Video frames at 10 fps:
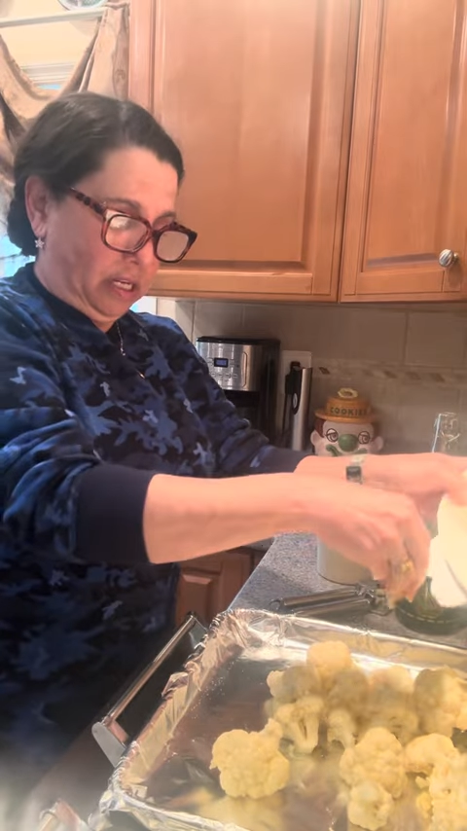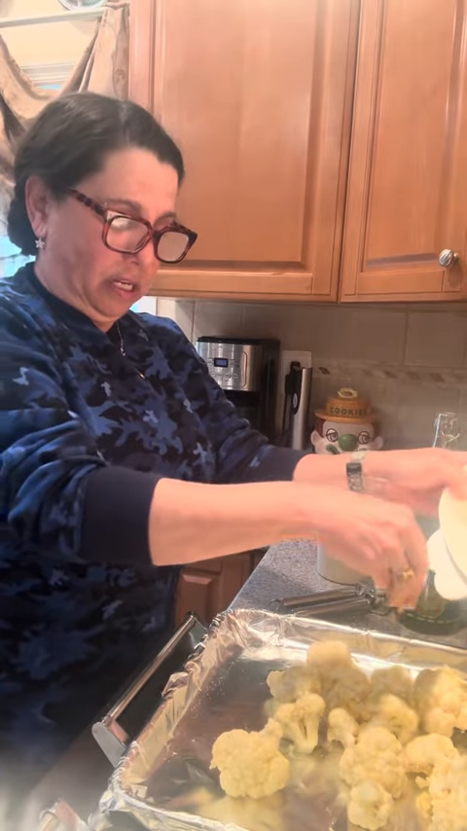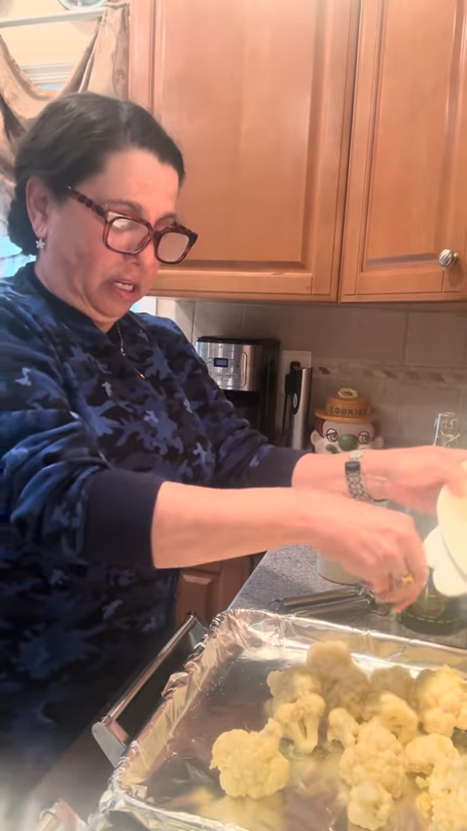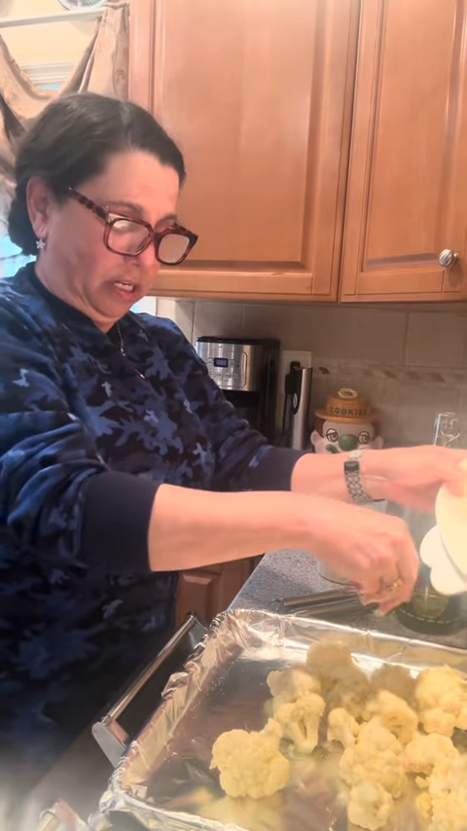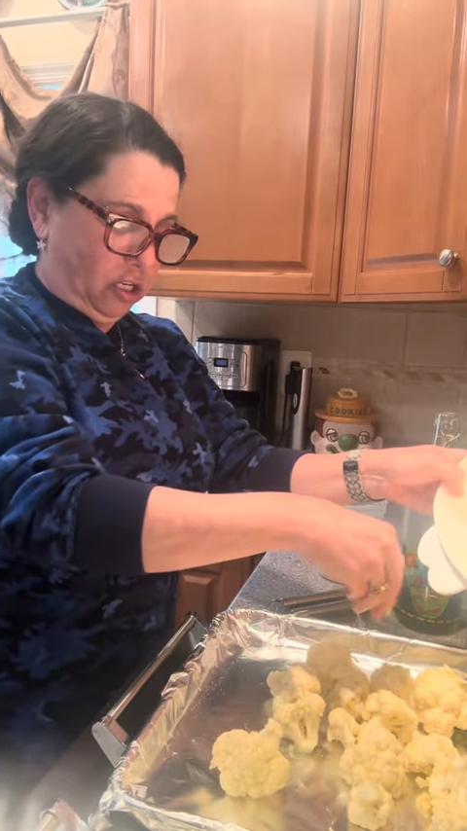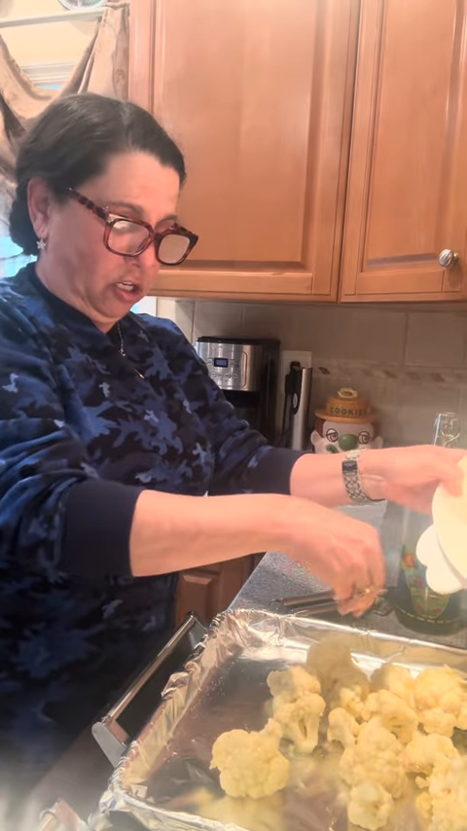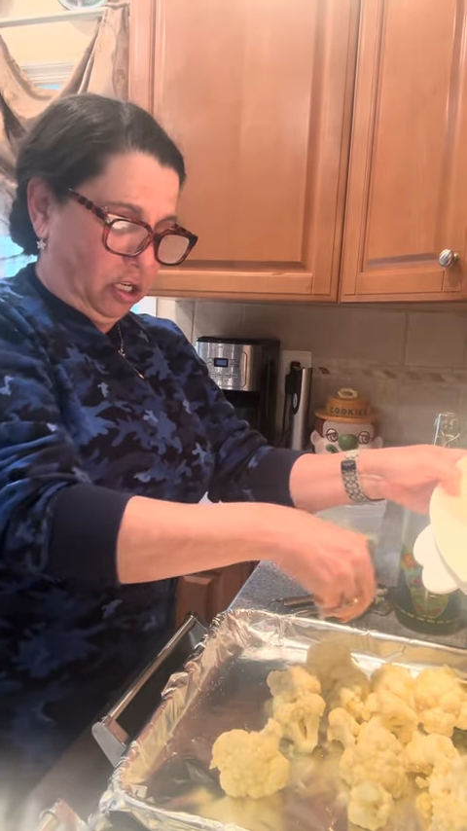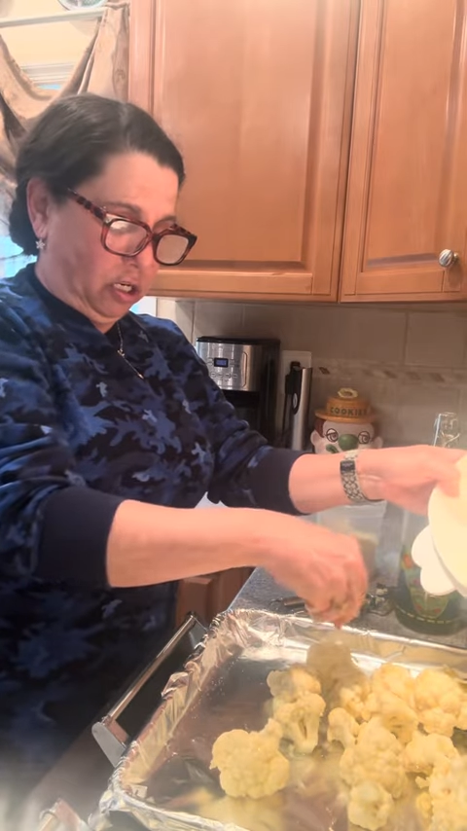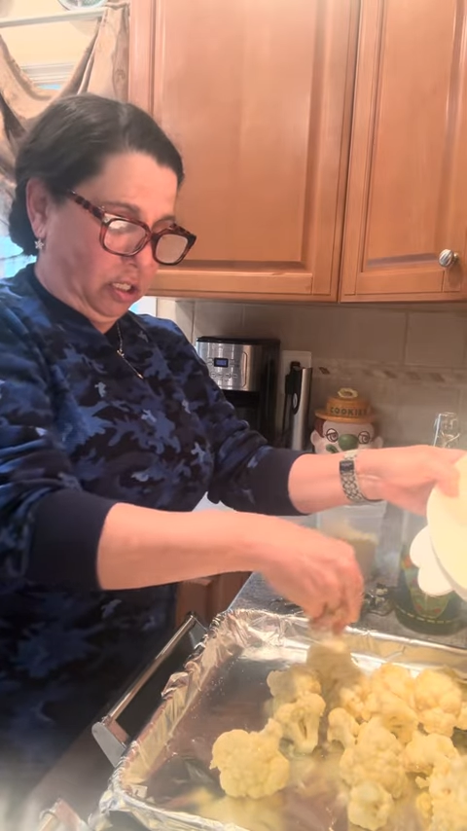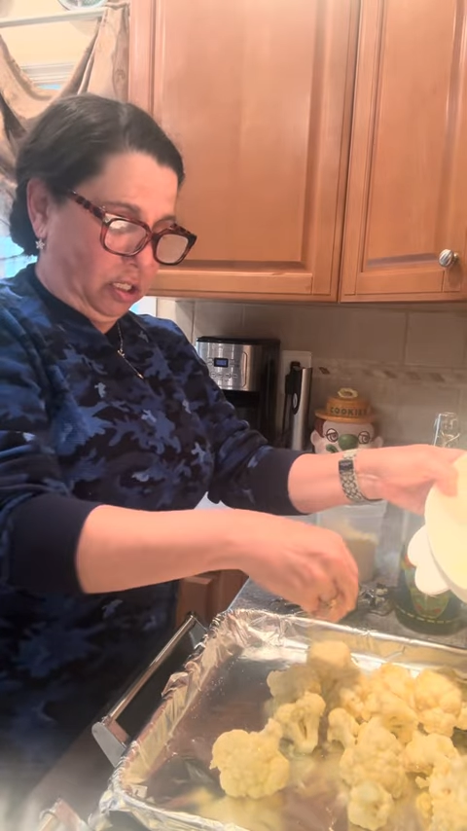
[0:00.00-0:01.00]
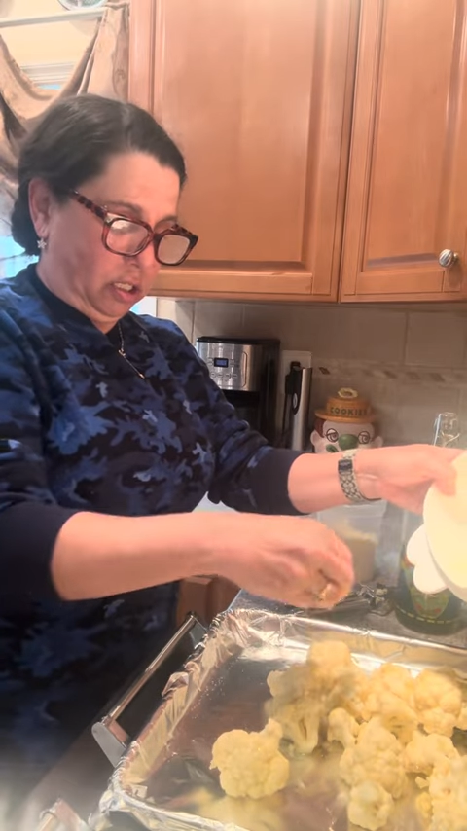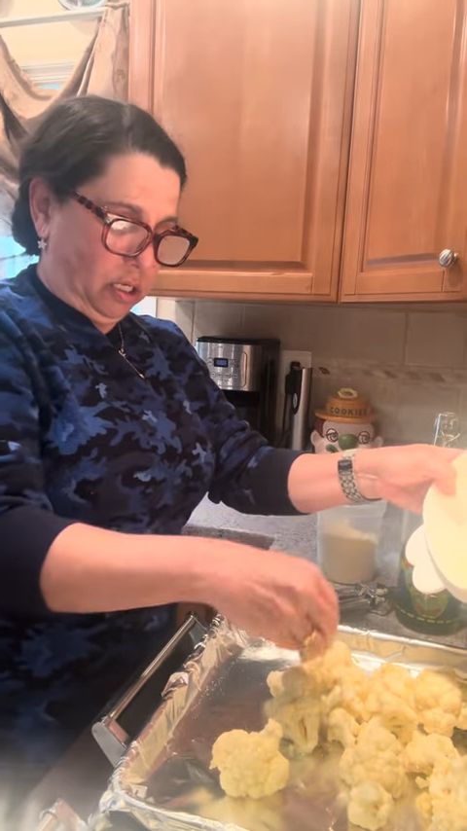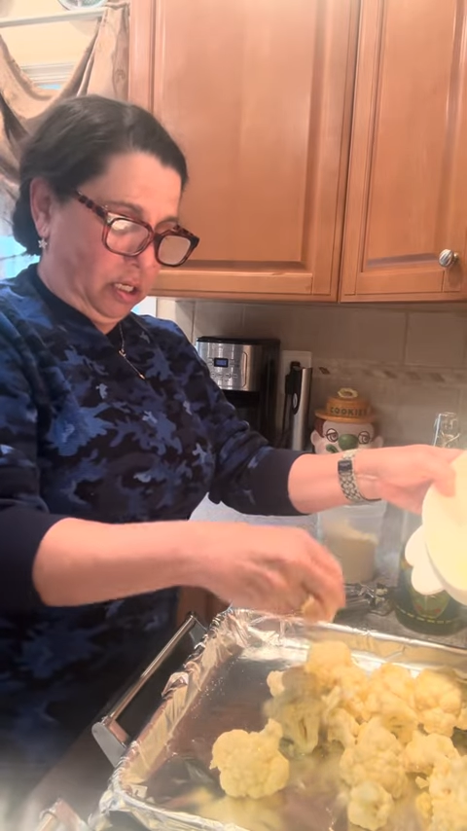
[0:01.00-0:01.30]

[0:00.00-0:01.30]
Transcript: and just